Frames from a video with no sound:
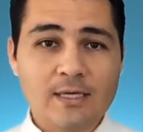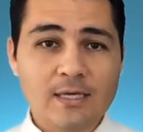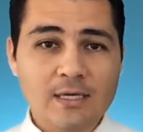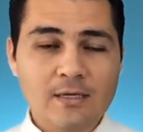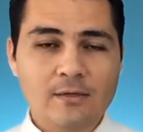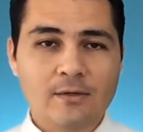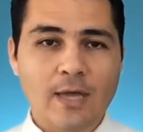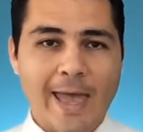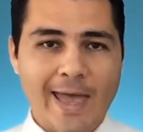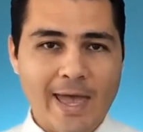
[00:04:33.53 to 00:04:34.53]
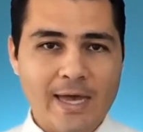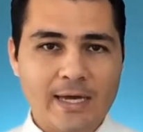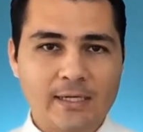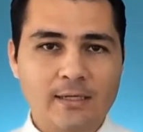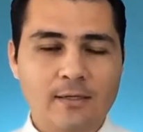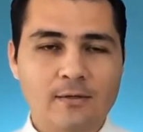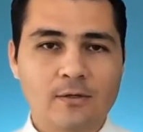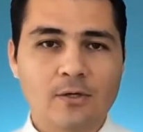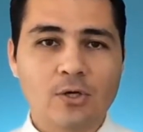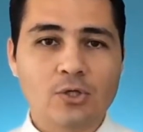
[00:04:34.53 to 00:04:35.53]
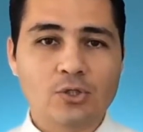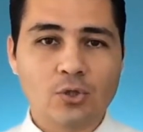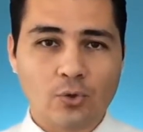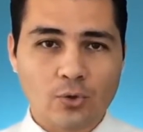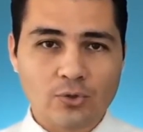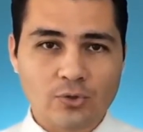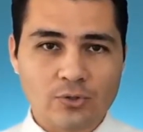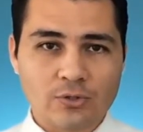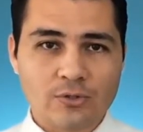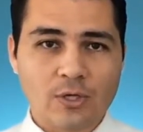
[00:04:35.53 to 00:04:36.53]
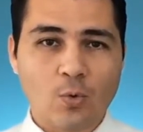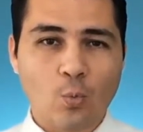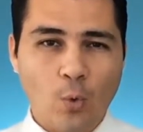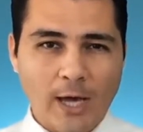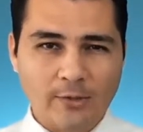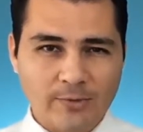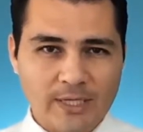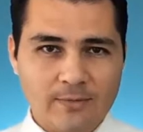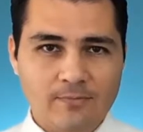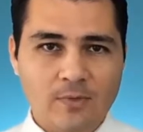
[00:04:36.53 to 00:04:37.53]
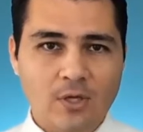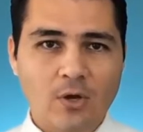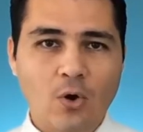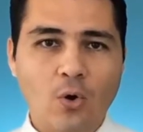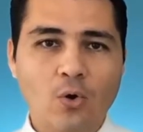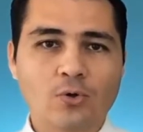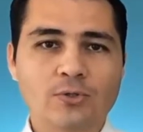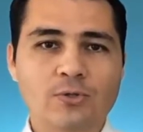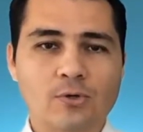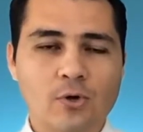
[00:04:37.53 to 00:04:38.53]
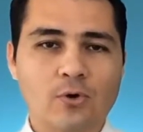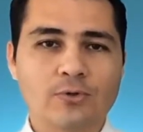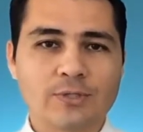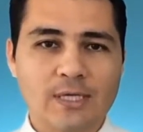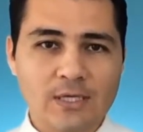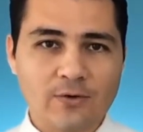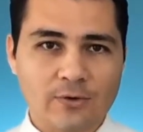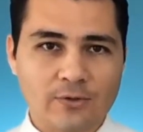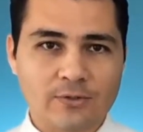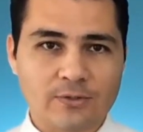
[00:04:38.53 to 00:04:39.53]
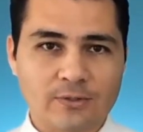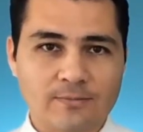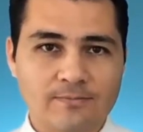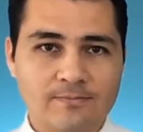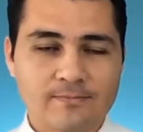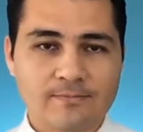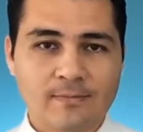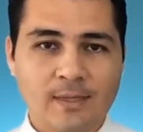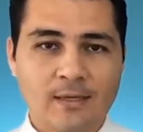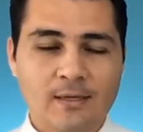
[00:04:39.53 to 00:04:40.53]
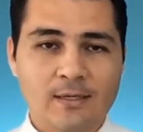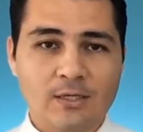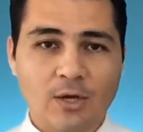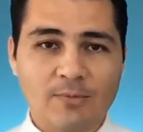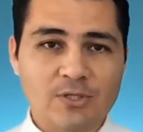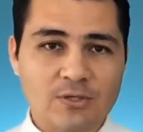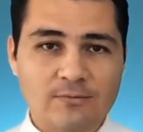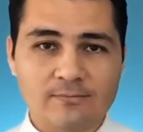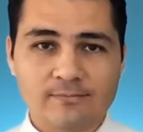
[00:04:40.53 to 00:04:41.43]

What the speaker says: y, and llorosos, watery. Ojos rojos y llorosos. Number 2,